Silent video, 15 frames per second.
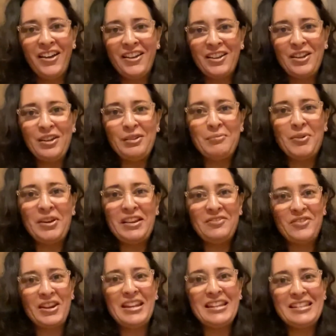Good morning,
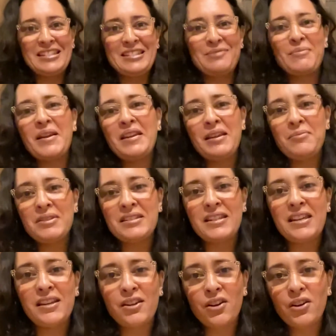friends. My name is
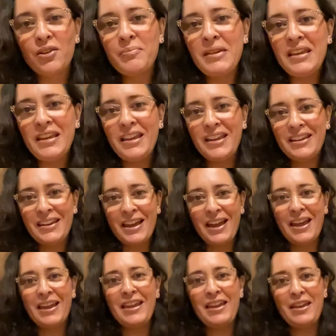Ina Irby, and
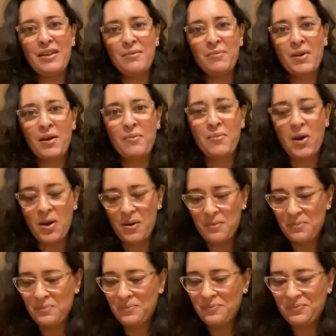I am a
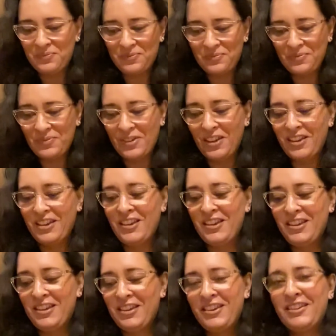mom.
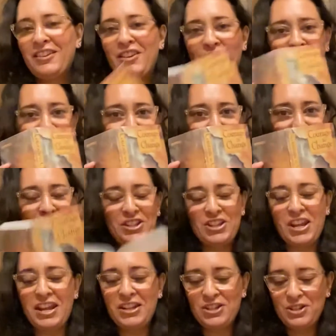Courage to
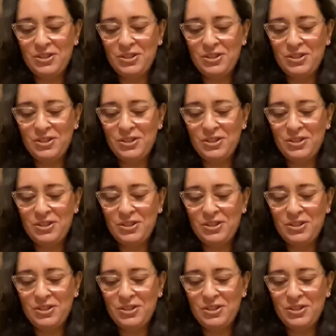change.